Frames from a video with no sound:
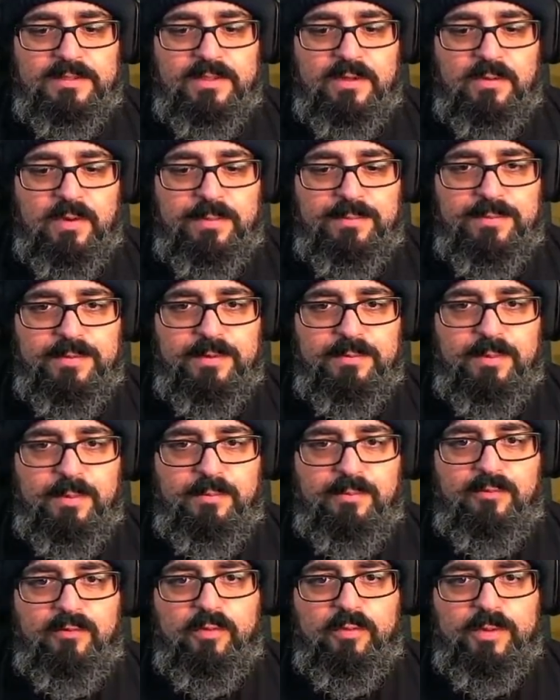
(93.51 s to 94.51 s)
go up there, but
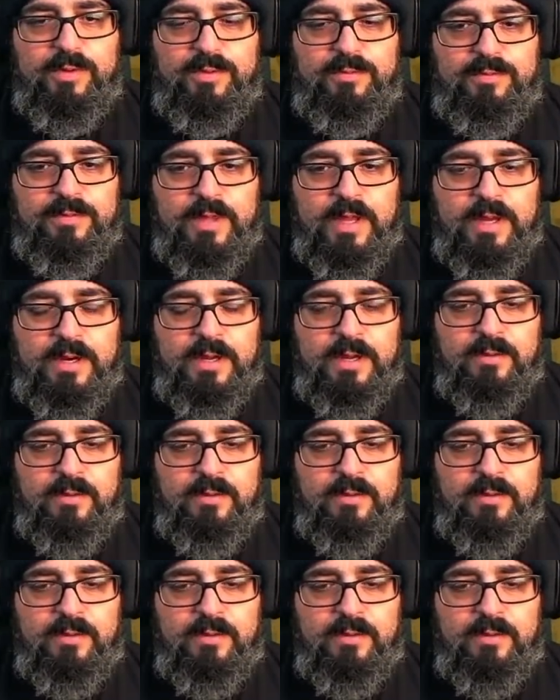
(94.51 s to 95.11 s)
before we do that, I